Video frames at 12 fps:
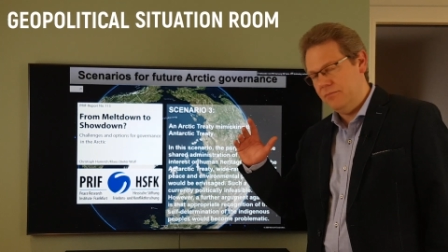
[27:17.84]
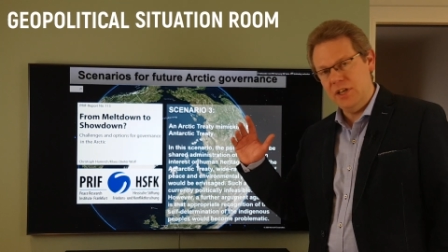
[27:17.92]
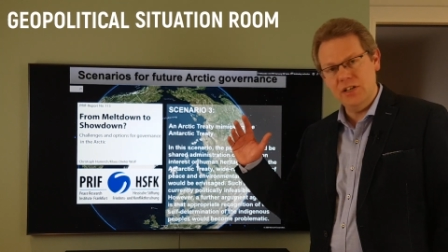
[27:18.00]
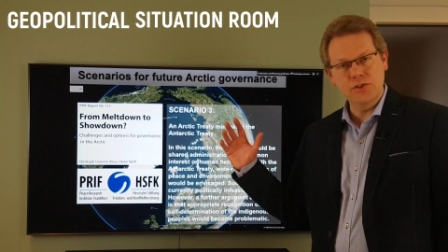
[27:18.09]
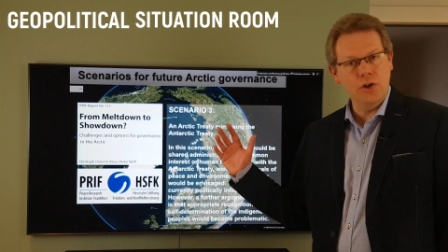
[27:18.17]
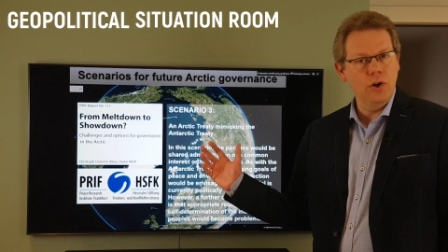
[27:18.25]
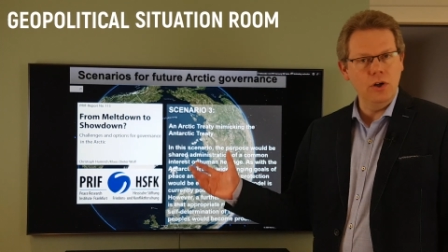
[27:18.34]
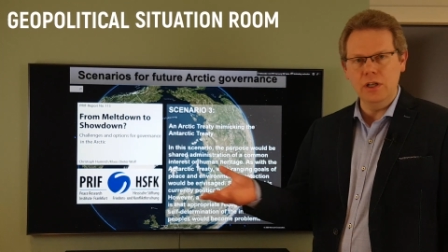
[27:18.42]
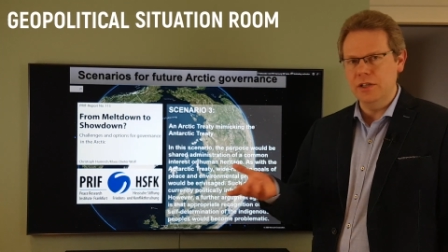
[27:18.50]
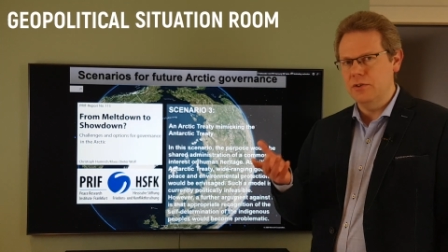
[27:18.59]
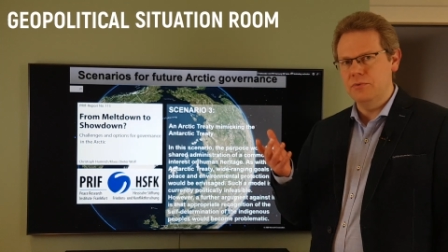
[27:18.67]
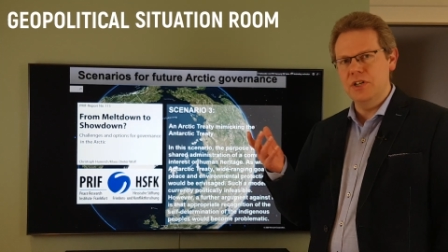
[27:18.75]
is a whole
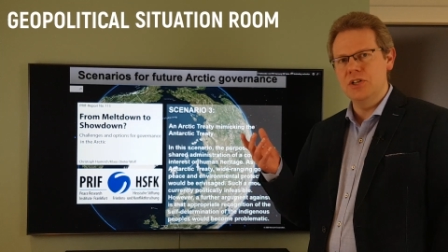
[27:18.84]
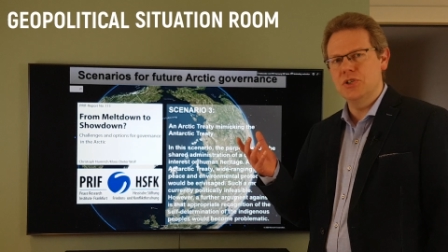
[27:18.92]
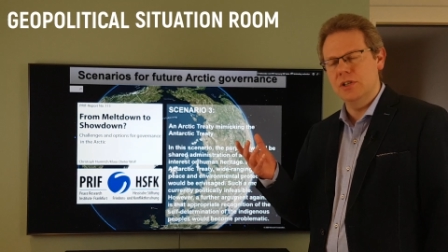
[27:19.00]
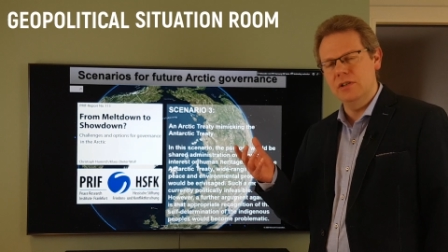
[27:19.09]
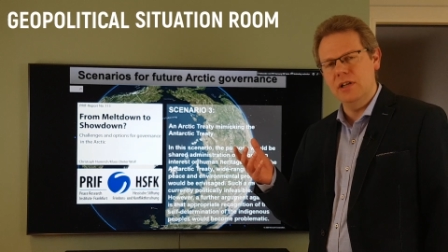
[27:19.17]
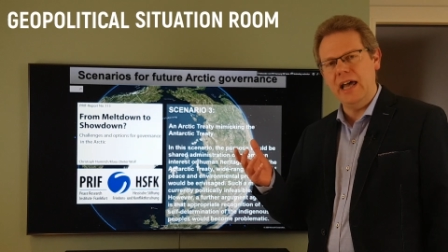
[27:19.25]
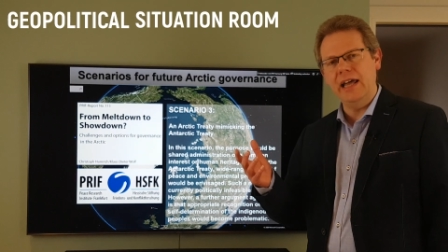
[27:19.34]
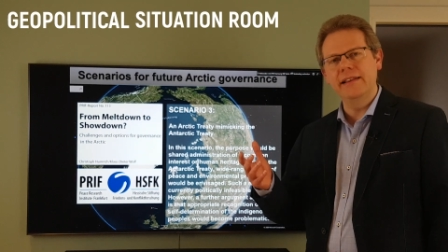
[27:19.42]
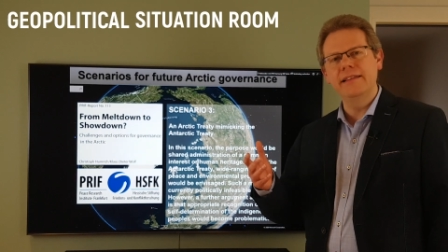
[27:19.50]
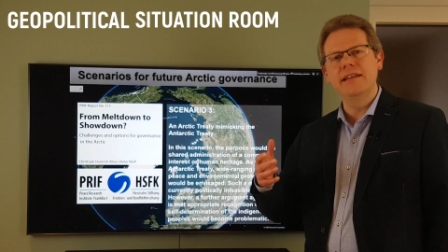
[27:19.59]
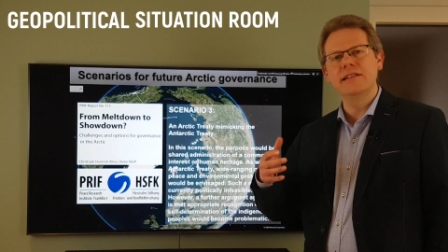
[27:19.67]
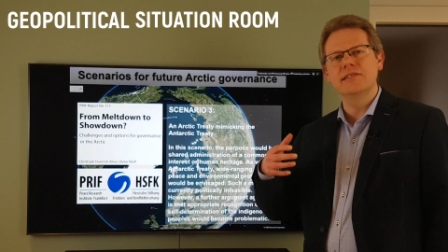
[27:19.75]
other region,
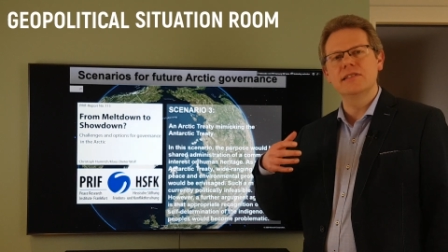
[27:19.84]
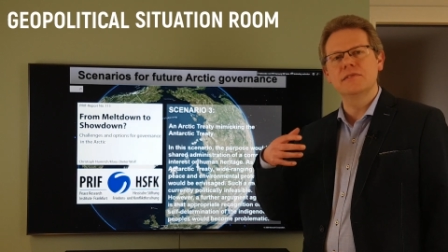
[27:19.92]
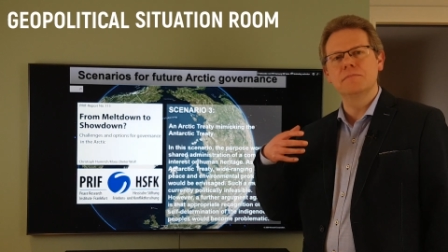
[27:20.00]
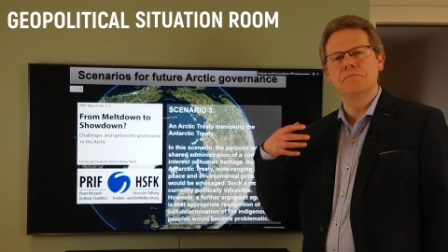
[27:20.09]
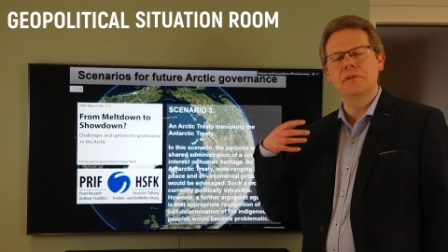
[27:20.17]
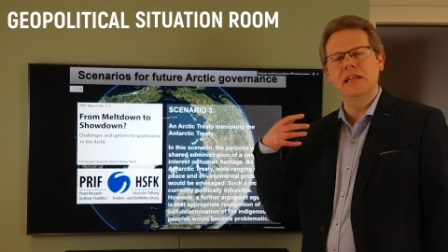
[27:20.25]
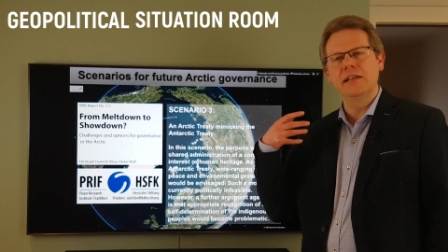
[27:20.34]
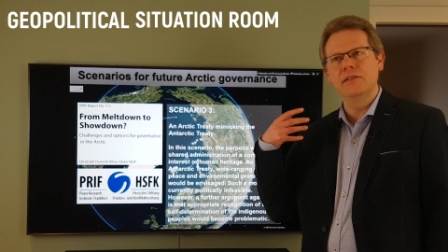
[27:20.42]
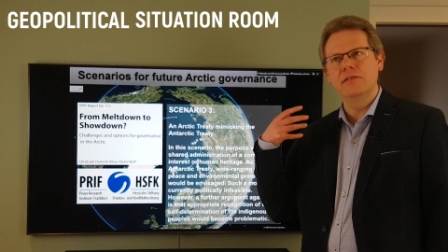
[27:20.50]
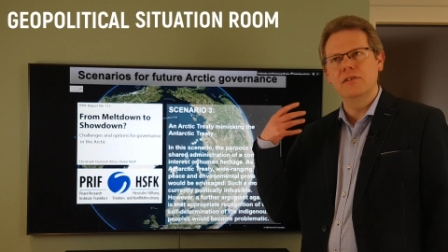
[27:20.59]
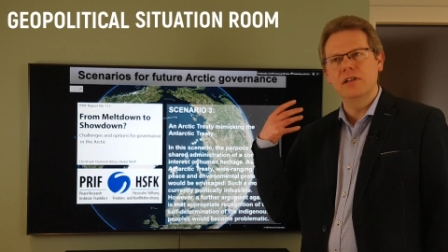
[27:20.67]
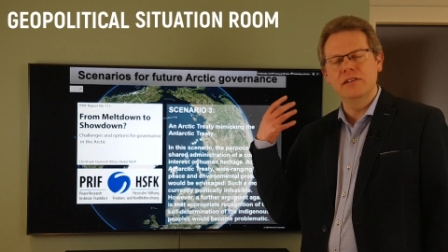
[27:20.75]
and this has
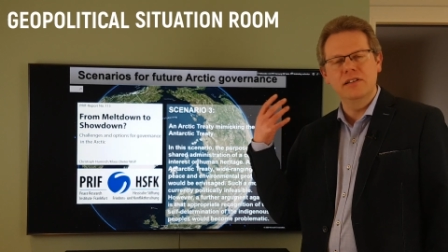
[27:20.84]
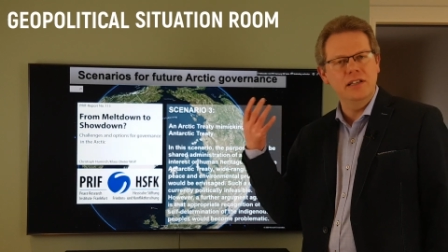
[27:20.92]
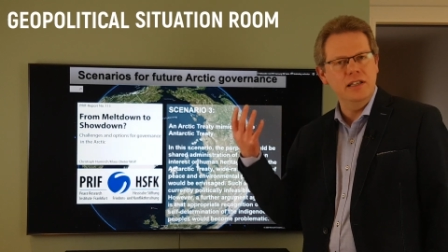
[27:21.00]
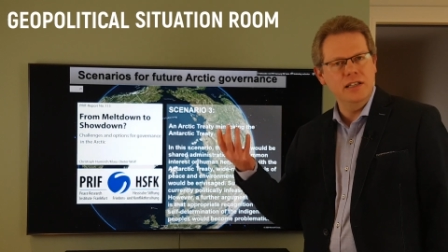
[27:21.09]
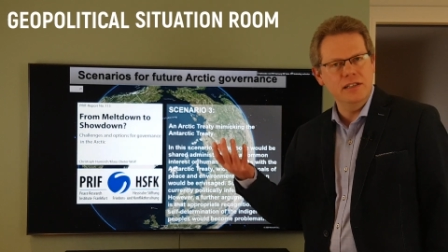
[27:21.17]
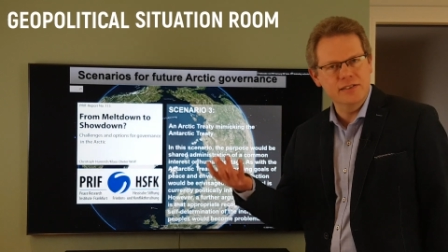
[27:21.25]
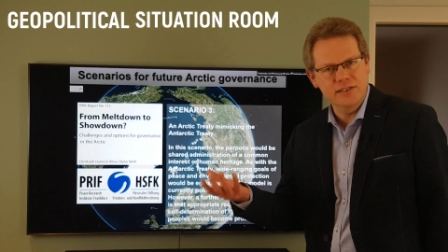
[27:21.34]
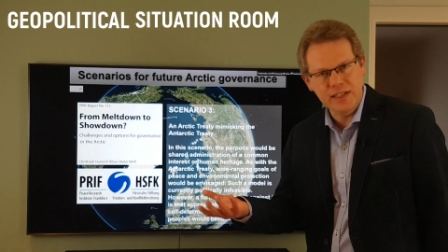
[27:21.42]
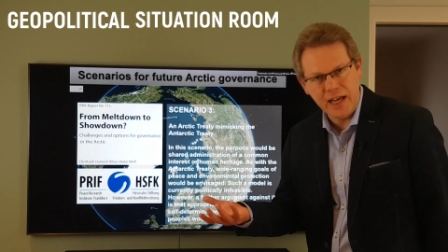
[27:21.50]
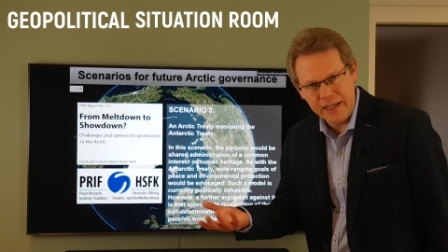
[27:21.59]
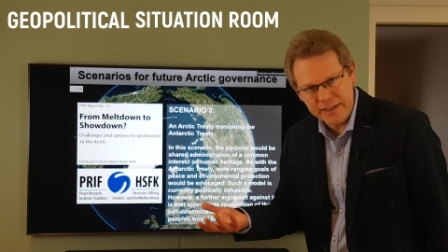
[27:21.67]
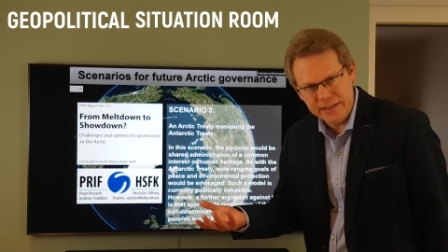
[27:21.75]
been
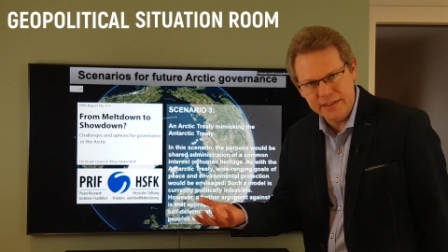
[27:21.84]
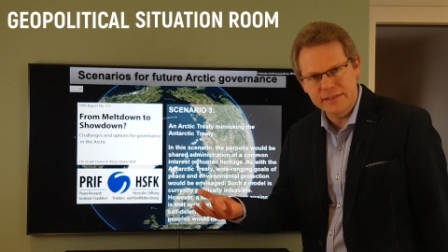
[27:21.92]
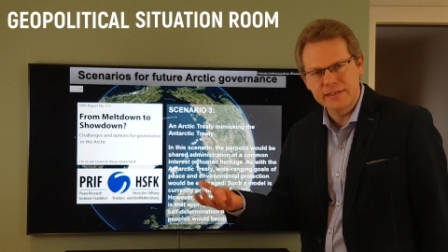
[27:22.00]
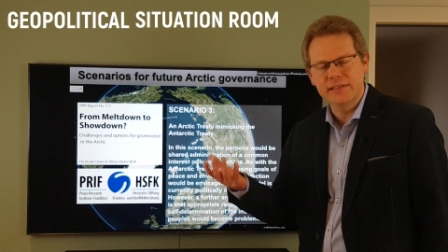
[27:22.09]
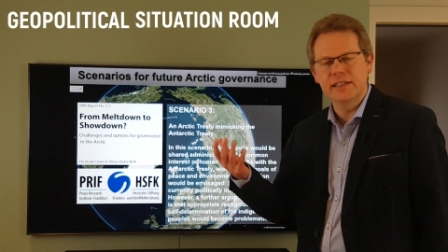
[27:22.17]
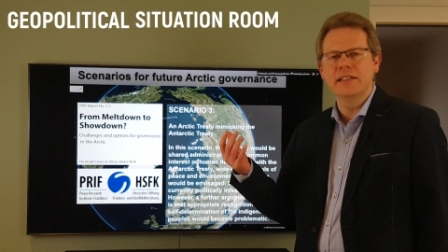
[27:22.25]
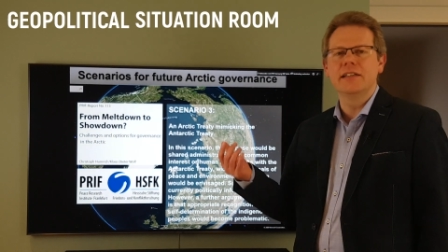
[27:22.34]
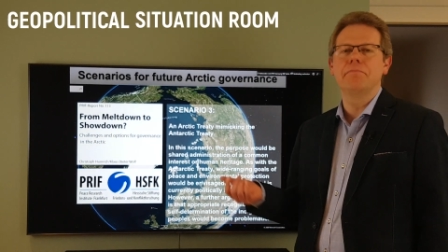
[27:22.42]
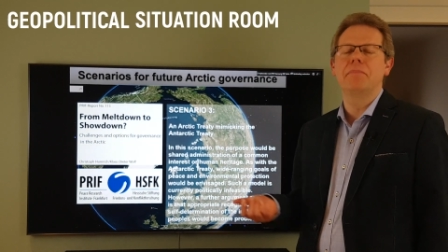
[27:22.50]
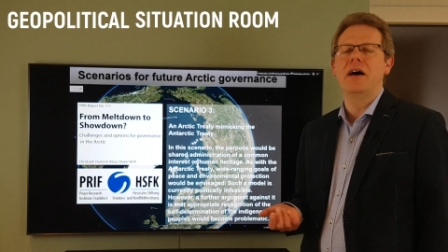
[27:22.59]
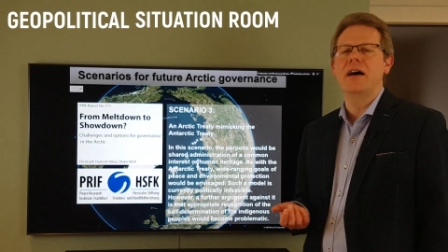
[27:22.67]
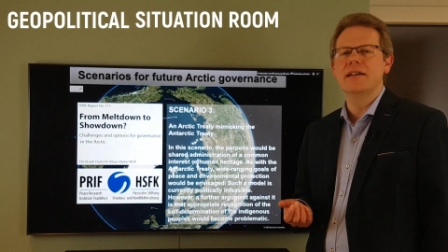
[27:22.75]
decided in the
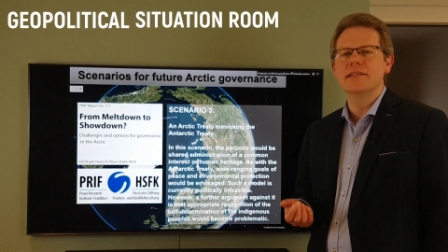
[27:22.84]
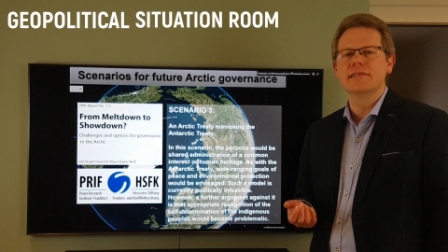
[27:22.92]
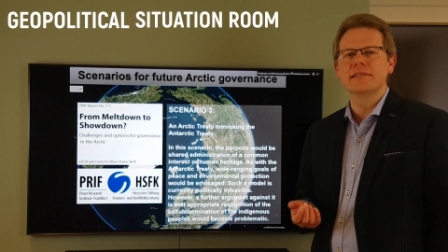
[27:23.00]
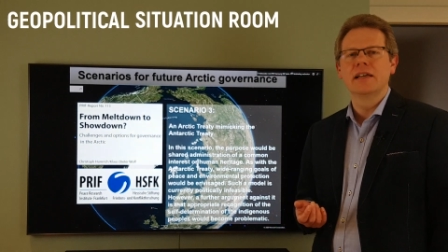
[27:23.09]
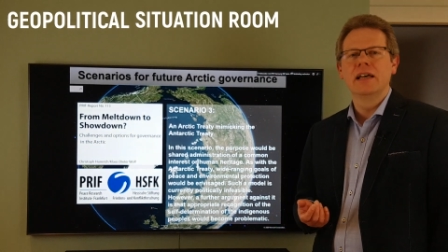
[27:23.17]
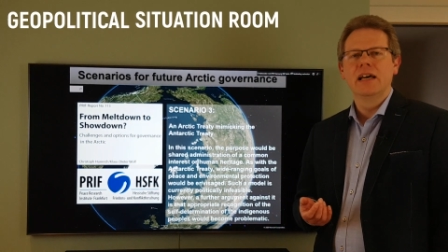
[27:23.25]
past